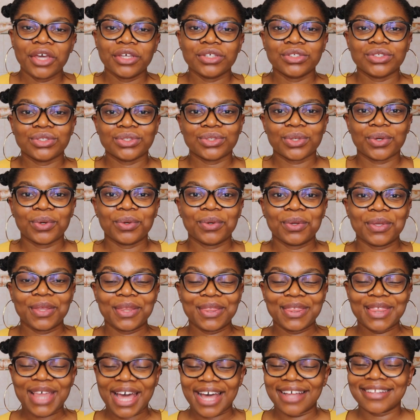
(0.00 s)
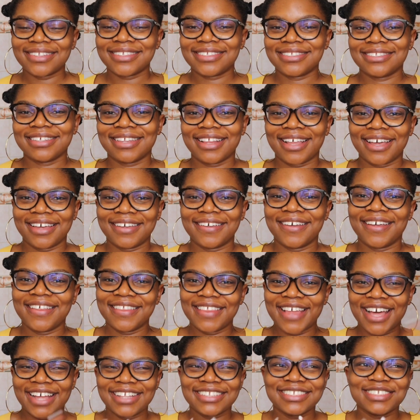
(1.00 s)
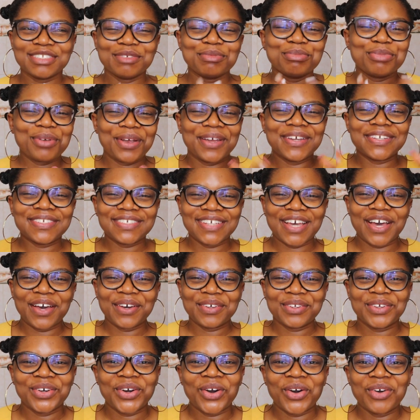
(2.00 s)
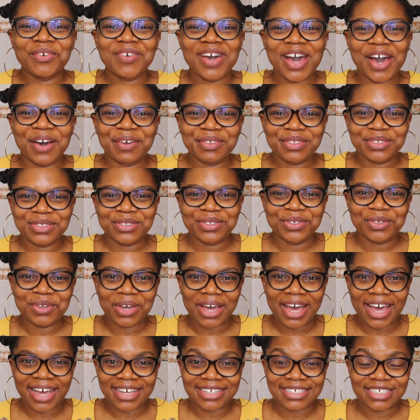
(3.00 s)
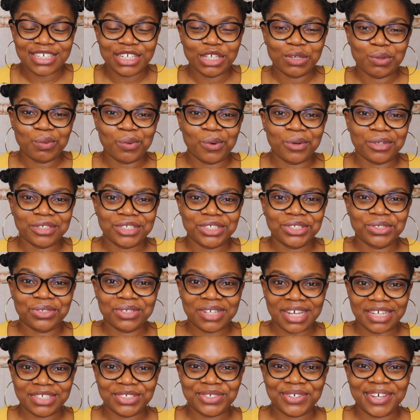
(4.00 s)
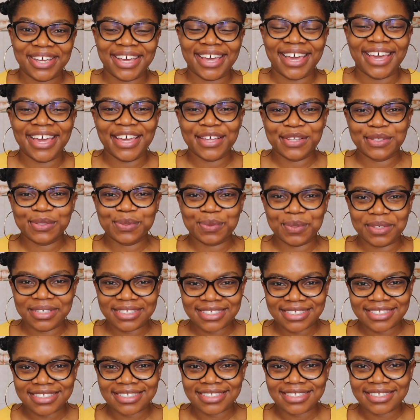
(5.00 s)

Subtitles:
So that's the breakdown of how to actually wash your natural hair in twists.